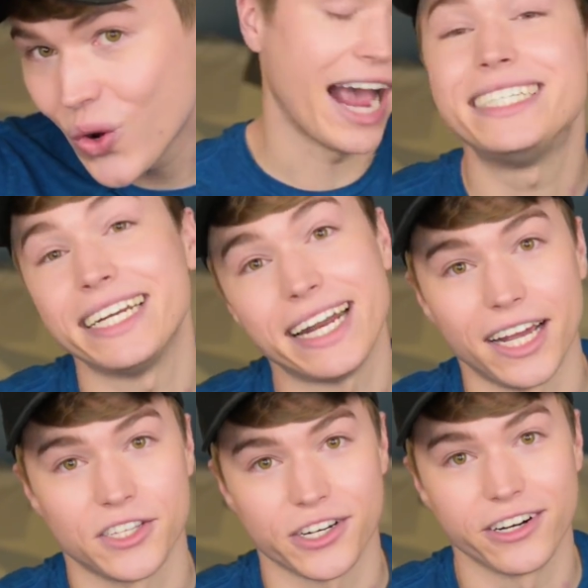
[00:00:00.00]
I didn't
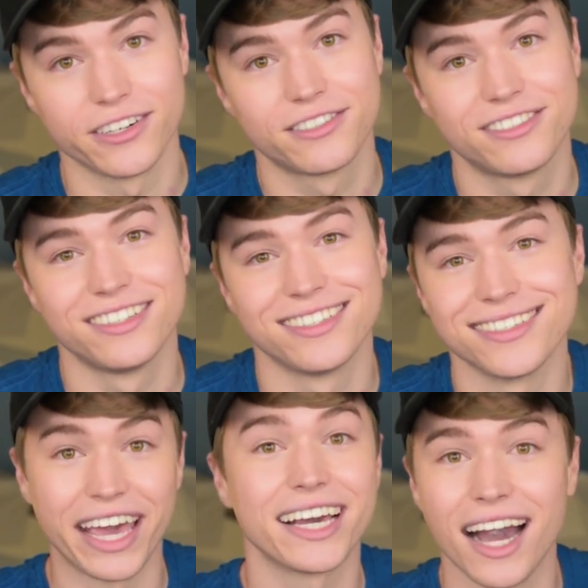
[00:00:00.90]
answer.
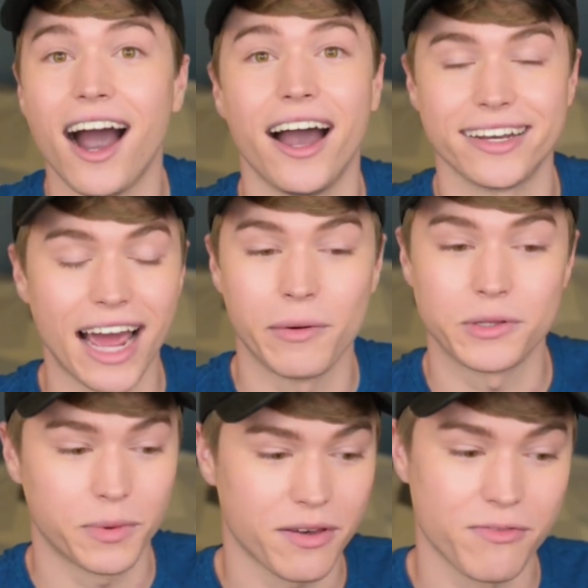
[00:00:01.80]
Thank God. I was
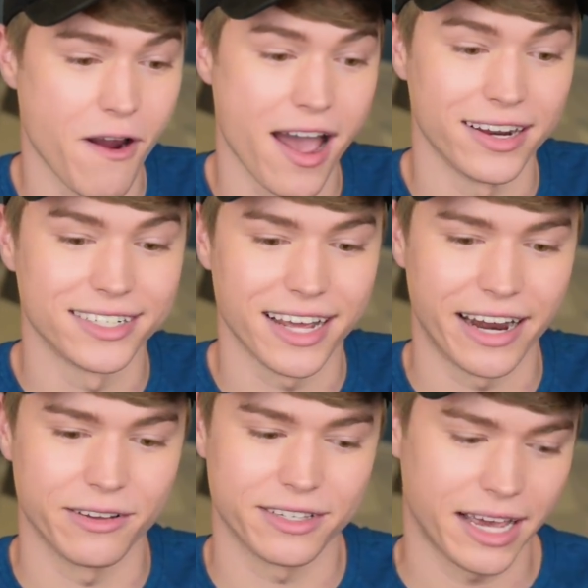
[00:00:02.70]
with a friend and
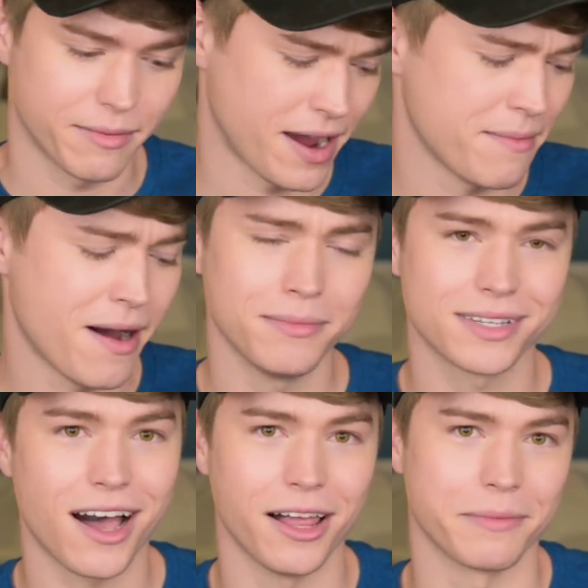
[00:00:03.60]
I was like, my mom's
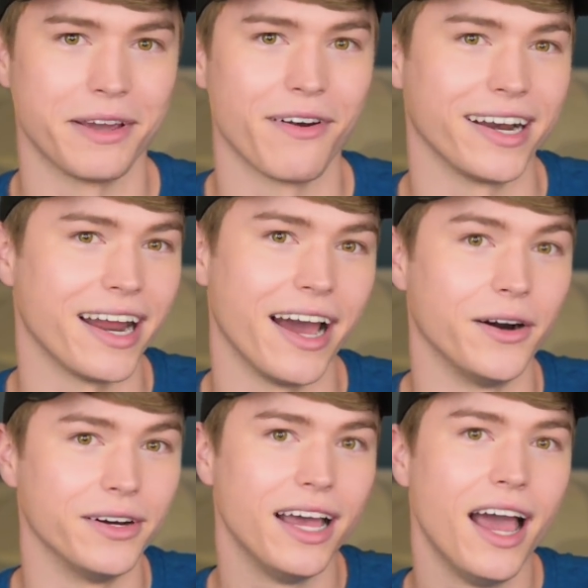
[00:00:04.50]
calling me right
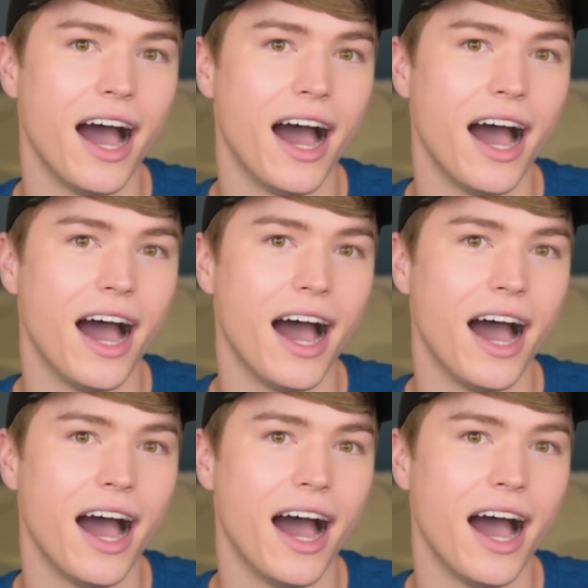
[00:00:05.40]
now.